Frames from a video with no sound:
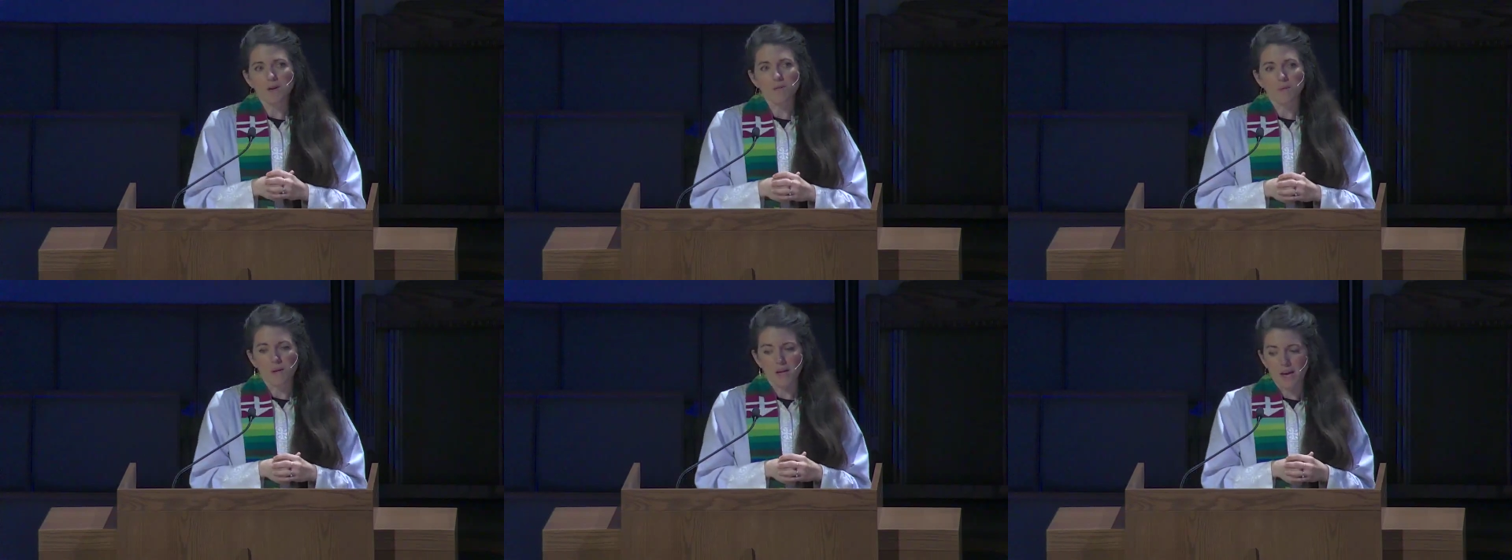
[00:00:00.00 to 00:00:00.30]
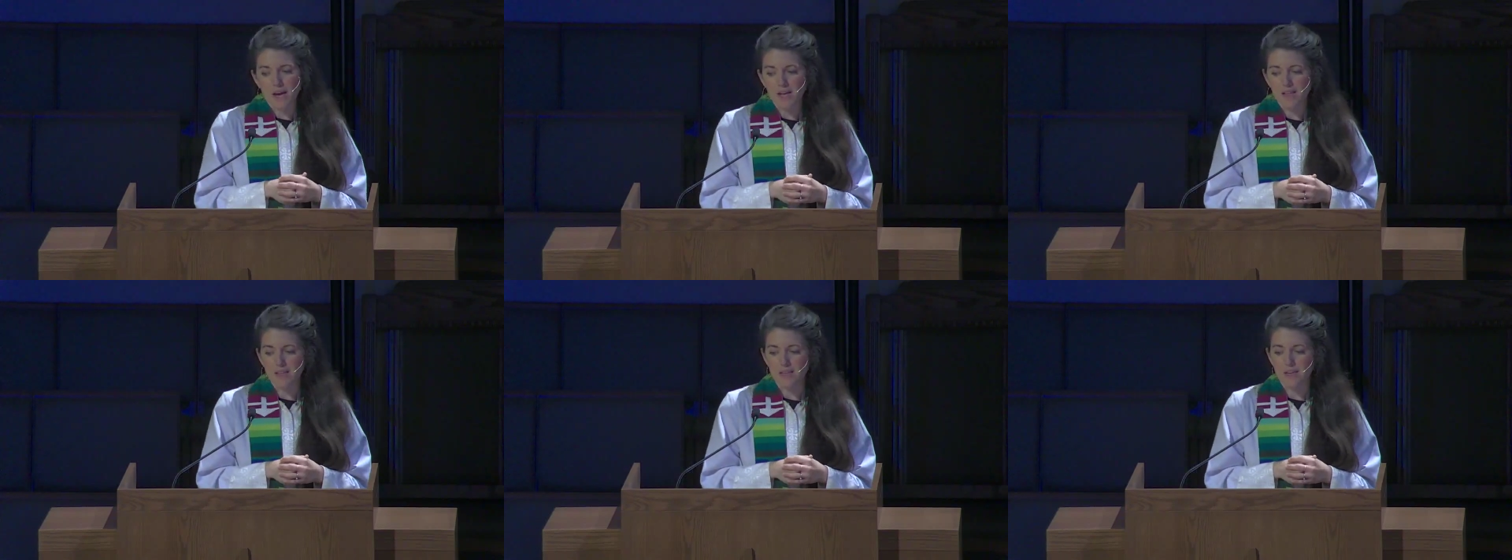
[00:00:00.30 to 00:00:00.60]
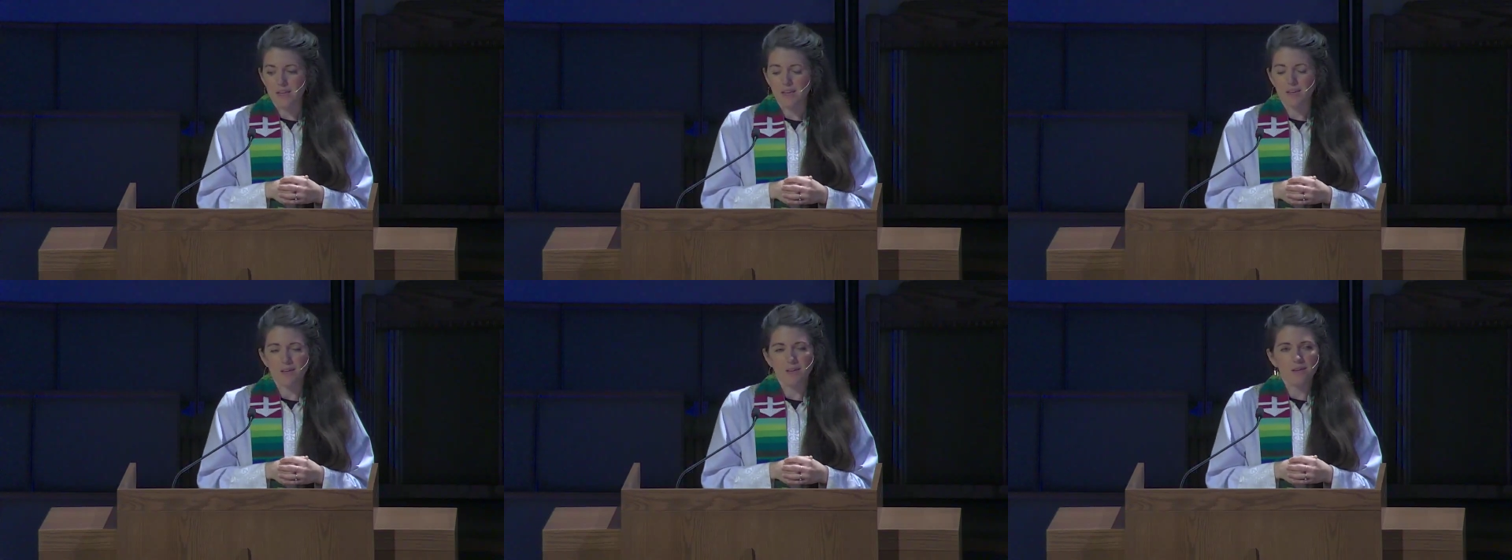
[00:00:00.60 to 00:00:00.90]

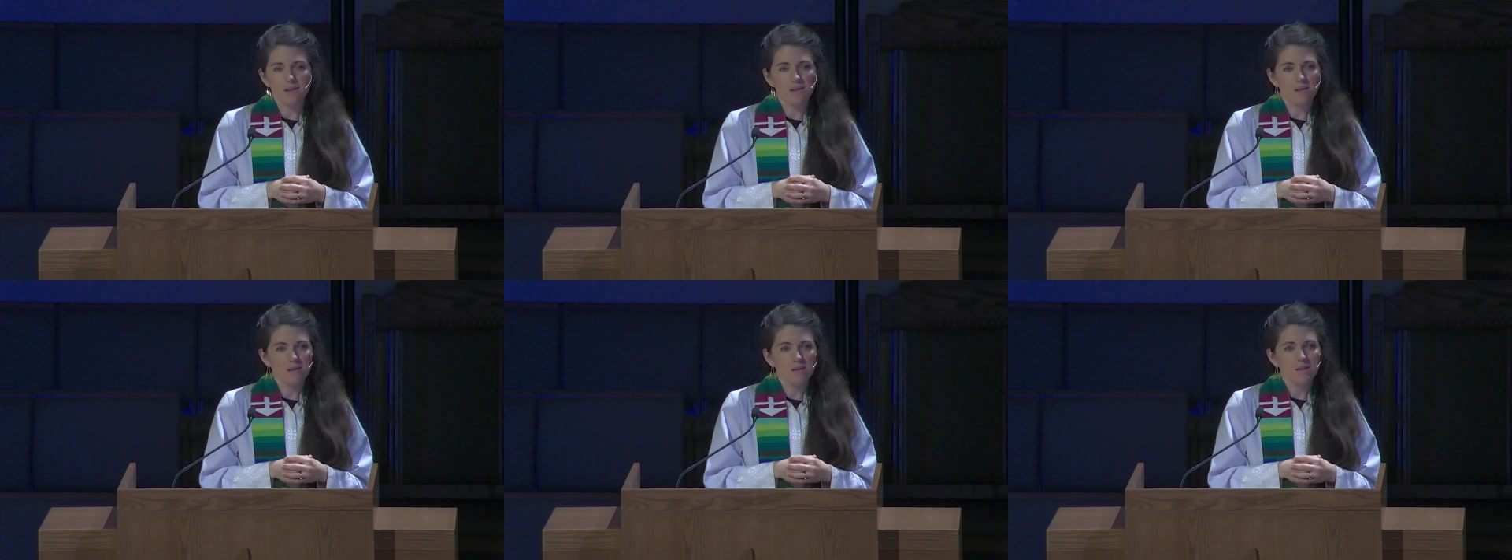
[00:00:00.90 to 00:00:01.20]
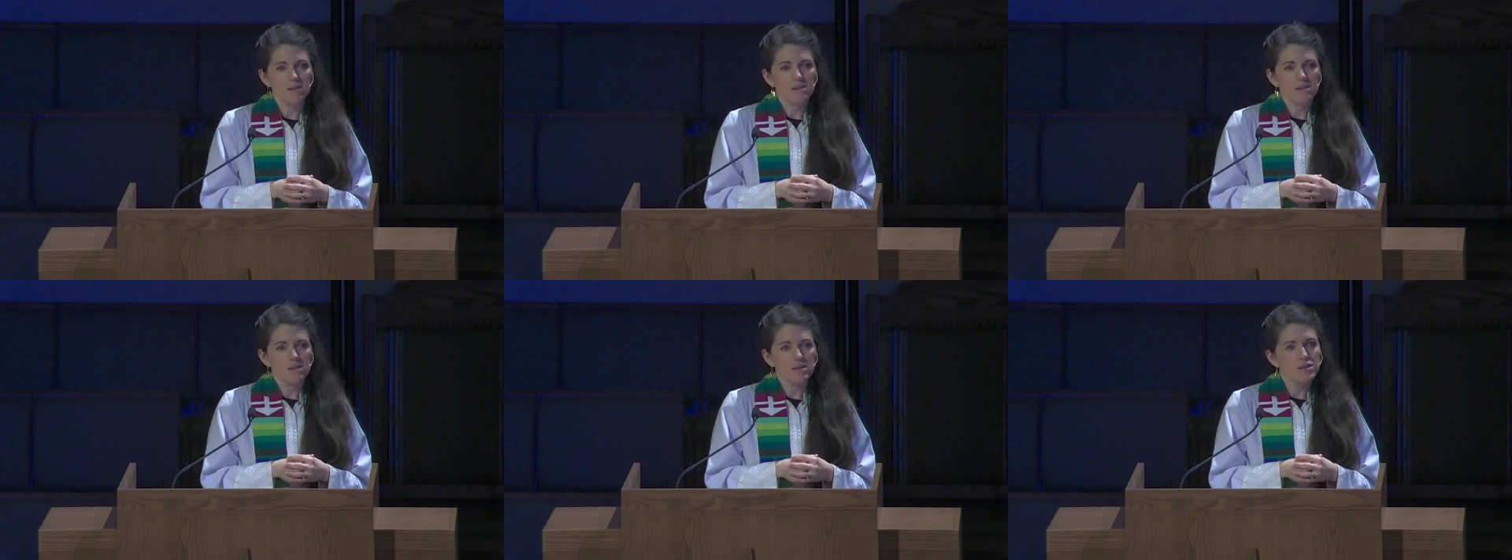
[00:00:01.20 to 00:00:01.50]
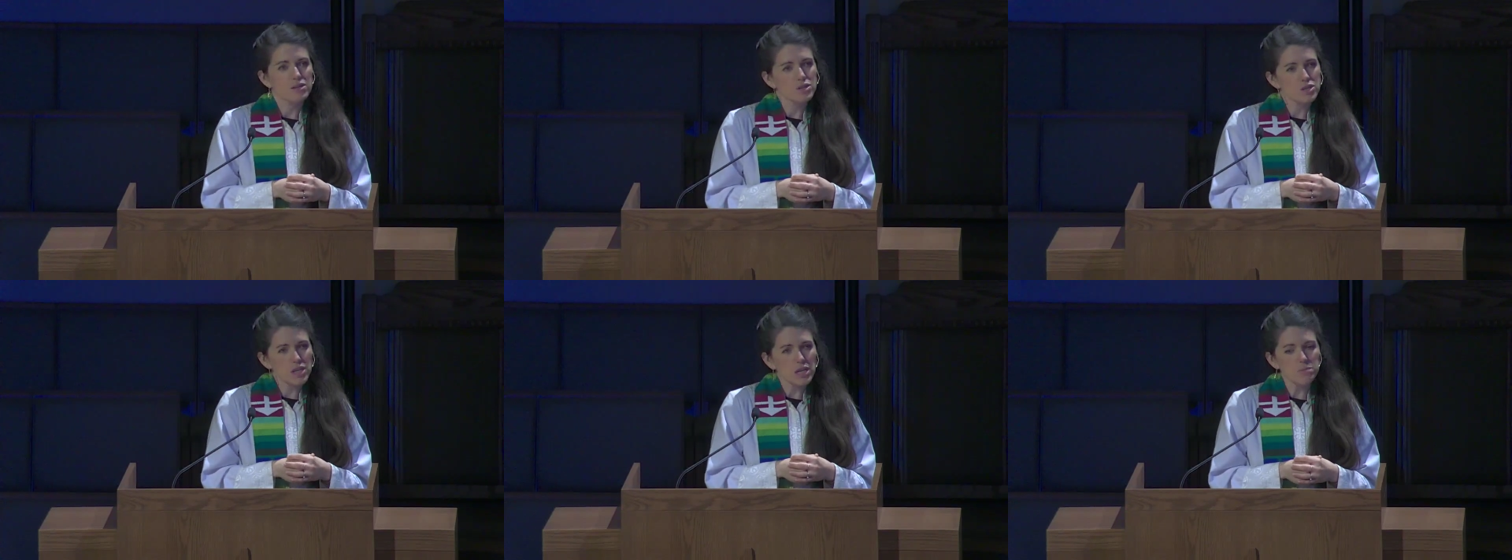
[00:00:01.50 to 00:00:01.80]
reality, and
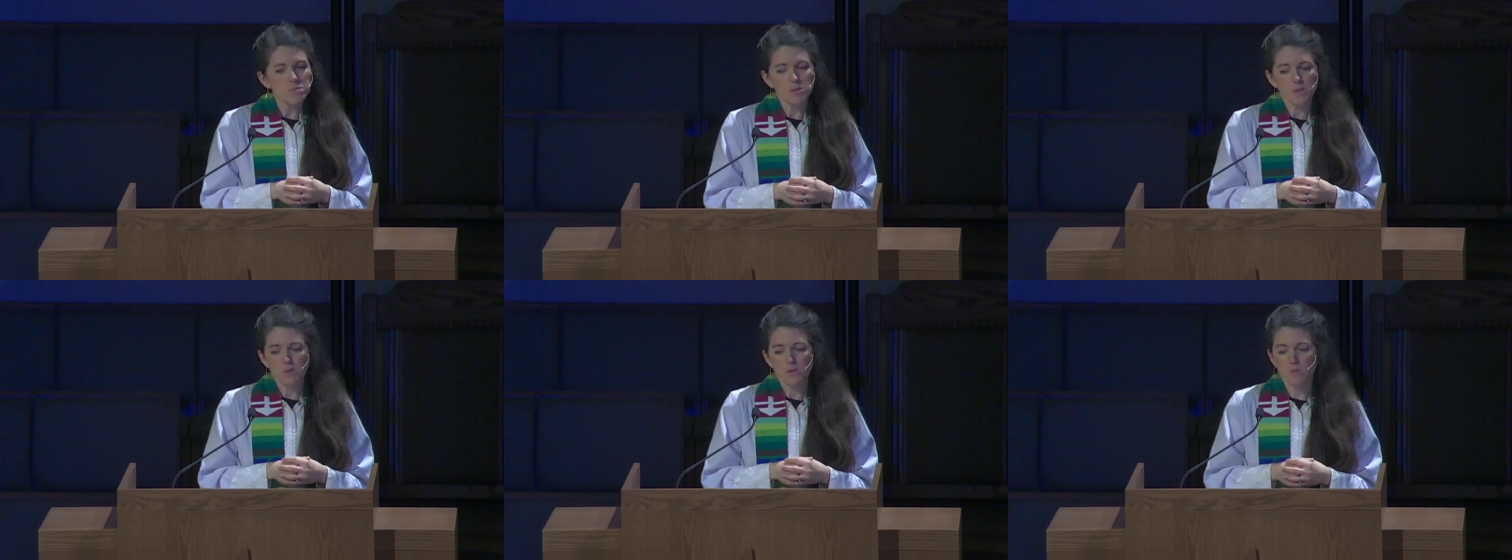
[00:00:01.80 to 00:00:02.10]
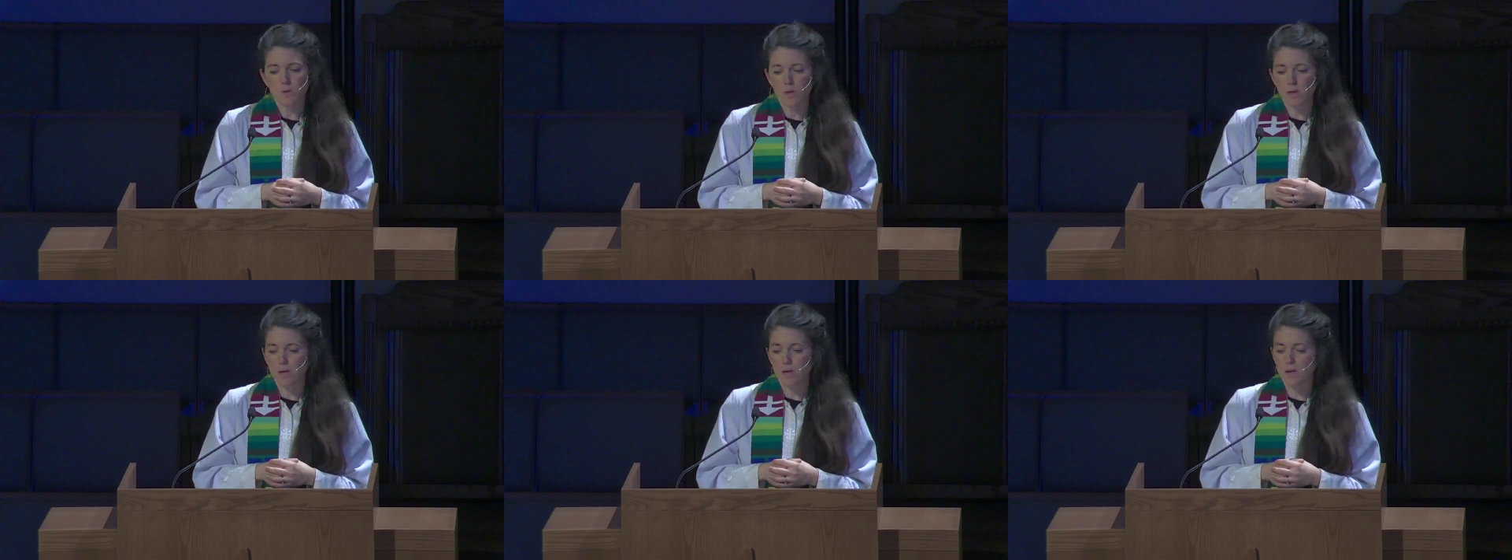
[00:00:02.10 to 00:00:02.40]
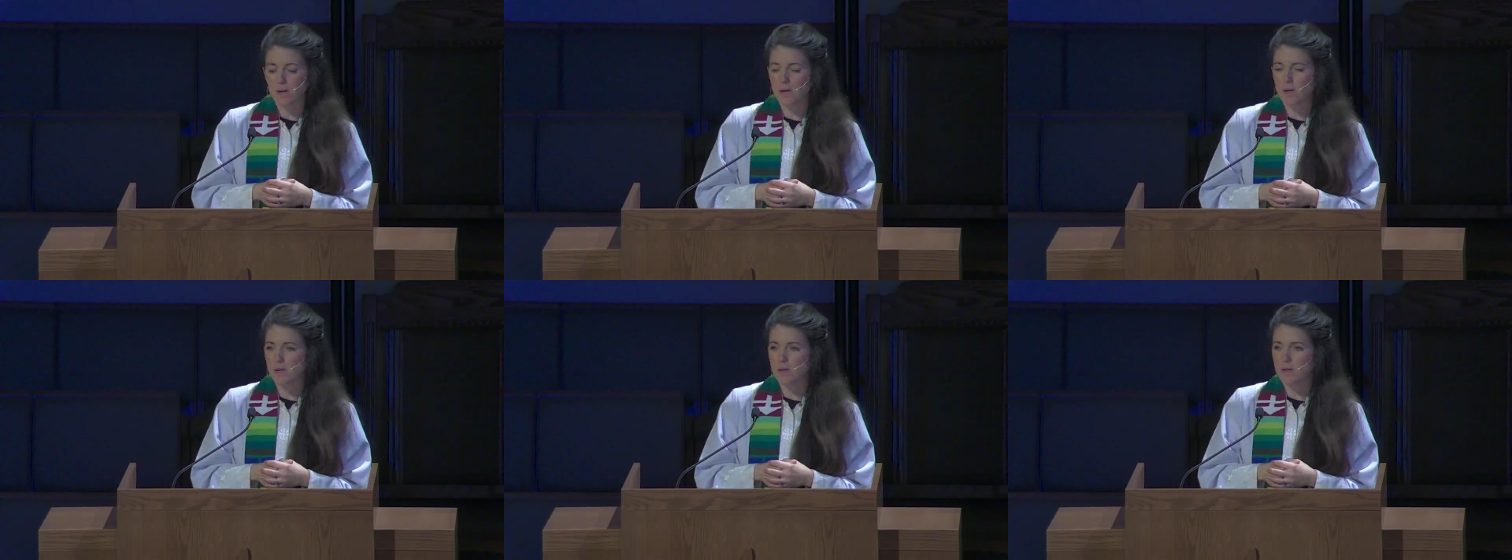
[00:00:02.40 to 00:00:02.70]
it shapes who we
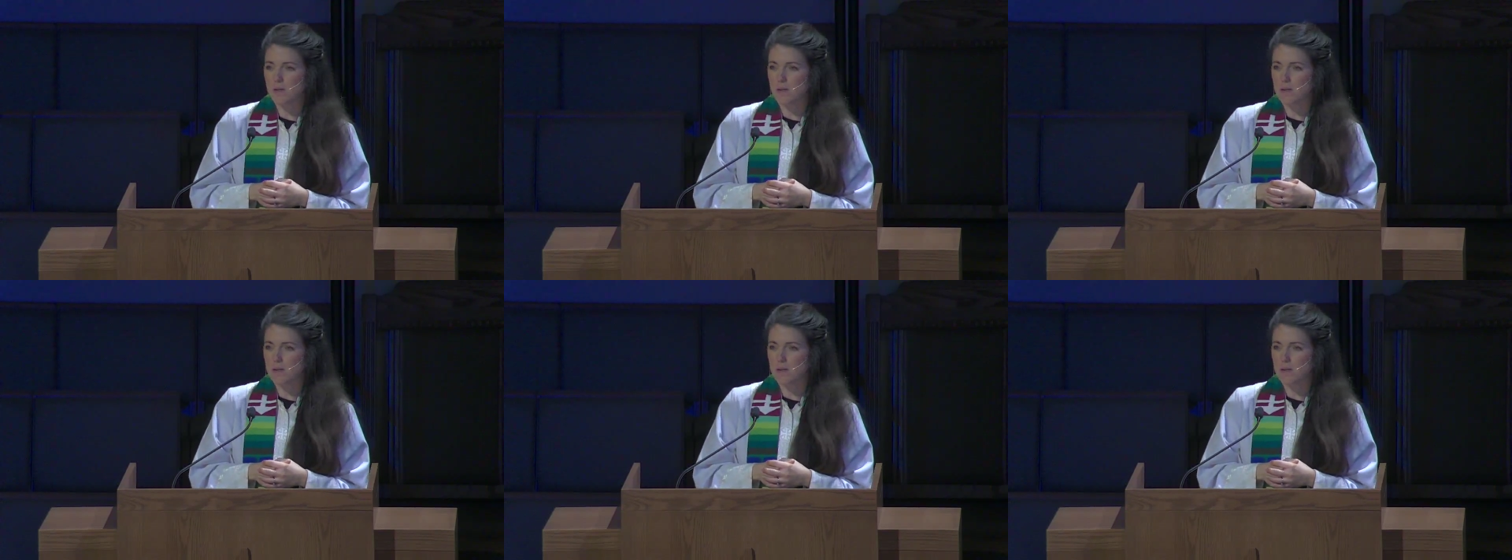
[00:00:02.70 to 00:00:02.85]
are.